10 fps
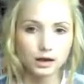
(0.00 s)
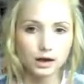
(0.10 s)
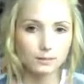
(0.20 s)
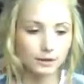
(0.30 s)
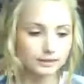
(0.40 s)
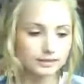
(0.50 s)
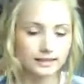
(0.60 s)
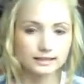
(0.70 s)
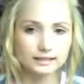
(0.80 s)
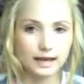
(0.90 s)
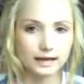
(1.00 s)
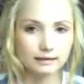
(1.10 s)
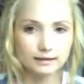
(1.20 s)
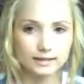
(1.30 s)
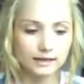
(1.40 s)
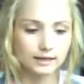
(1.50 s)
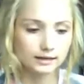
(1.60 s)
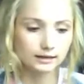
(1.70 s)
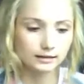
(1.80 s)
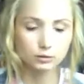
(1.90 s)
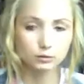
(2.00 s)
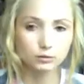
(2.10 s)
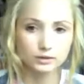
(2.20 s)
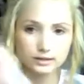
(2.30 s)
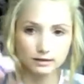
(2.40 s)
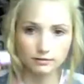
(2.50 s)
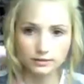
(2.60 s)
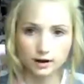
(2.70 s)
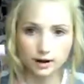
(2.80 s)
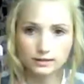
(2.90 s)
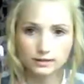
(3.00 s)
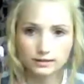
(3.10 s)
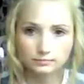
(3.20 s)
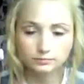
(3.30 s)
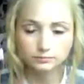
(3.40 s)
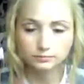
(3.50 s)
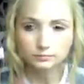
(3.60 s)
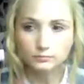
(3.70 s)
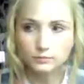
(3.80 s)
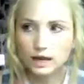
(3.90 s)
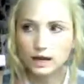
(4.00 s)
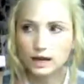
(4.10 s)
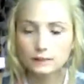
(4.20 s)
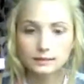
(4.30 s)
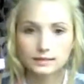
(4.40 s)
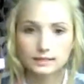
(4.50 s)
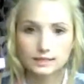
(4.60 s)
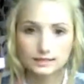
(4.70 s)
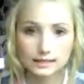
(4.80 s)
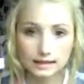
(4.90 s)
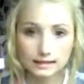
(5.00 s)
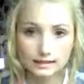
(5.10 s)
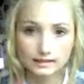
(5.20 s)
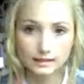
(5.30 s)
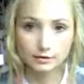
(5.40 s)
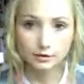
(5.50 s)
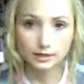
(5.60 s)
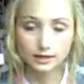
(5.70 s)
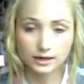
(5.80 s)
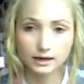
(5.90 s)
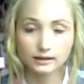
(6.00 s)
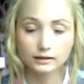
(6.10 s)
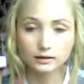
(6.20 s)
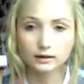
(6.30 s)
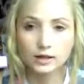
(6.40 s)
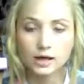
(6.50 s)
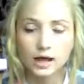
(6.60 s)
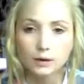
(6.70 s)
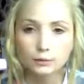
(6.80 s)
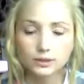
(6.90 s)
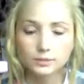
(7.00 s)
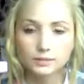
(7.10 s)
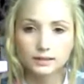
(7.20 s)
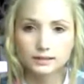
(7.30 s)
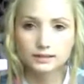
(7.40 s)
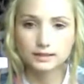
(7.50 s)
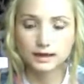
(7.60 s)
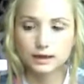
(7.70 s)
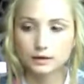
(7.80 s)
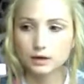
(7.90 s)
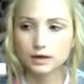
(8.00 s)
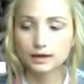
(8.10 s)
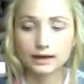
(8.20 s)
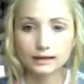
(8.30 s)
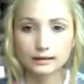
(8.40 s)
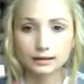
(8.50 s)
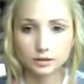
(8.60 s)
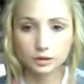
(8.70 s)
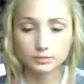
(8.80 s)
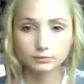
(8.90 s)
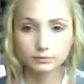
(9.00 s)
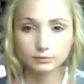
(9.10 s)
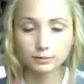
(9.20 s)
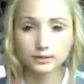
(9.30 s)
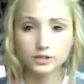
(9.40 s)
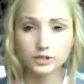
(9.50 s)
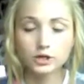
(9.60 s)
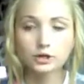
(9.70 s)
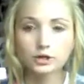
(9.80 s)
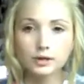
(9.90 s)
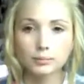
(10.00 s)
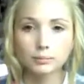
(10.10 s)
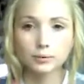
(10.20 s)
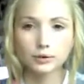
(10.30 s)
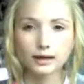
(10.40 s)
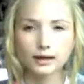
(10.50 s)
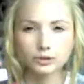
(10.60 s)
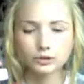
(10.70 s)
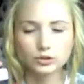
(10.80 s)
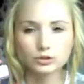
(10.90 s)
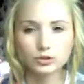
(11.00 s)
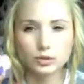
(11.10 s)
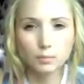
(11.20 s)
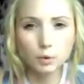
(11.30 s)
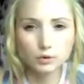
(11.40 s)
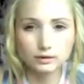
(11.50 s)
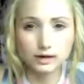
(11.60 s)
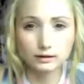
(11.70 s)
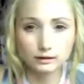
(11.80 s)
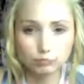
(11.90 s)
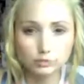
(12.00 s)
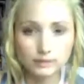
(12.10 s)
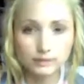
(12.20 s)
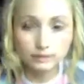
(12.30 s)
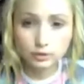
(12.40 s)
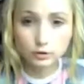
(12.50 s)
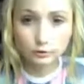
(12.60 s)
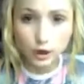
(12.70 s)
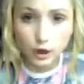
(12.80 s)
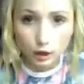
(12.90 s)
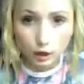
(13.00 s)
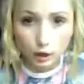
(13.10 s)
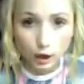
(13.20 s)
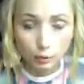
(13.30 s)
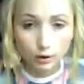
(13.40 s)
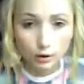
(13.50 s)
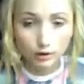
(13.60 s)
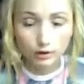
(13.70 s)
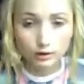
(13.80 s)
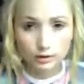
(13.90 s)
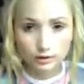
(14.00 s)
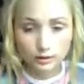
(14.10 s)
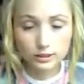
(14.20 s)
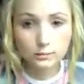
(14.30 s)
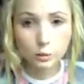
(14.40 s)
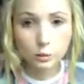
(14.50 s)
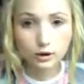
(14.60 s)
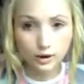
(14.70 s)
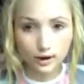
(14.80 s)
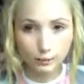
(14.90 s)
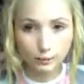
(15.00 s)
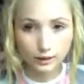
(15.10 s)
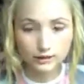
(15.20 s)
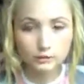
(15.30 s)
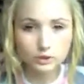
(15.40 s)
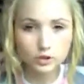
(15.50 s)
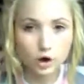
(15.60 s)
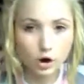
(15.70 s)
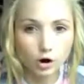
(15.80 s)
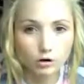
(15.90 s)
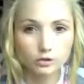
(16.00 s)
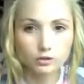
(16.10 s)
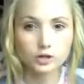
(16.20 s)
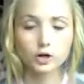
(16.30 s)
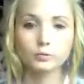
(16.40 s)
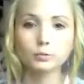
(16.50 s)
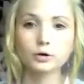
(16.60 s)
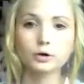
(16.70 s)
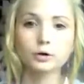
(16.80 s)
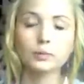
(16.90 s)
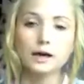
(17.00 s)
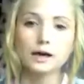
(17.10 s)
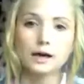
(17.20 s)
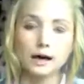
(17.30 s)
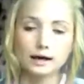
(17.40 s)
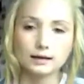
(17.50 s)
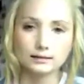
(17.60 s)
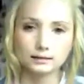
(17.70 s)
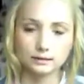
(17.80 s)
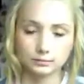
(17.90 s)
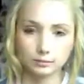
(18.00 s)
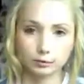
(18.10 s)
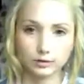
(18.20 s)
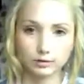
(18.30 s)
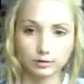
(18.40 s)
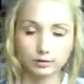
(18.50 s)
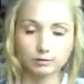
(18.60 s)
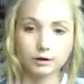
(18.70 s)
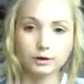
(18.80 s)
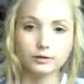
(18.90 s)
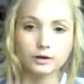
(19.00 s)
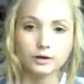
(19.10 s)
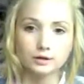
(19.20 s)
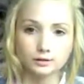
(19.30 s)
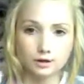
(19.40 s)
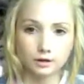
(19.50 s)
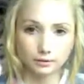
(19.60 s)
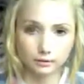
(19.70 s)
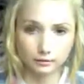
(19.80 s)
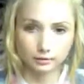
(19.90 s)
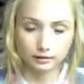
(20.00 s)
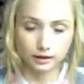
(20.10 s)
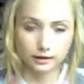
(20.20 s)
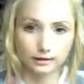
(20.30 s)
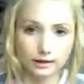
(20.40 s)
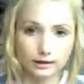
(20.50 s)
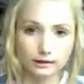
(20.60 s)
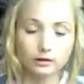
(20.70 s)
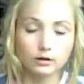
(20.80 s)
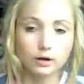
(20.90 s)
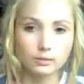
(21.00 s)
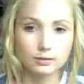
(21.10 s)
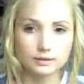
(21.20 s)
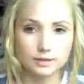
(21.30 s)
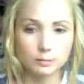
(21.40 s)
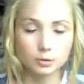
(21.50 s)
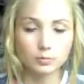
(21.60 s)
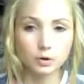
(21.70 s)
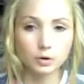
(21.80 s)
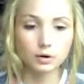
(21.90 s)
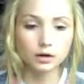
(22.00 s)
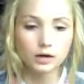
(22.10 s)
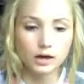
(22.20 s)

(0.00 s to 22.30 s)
The second inhaler I take is called Seretide. This is a steroid inhaler, which means, again, it stops inflammation, but it also does it more down in the really sort of lower, smaller airways, which are harder to open up and breathe through. So that inhaler opens them up more.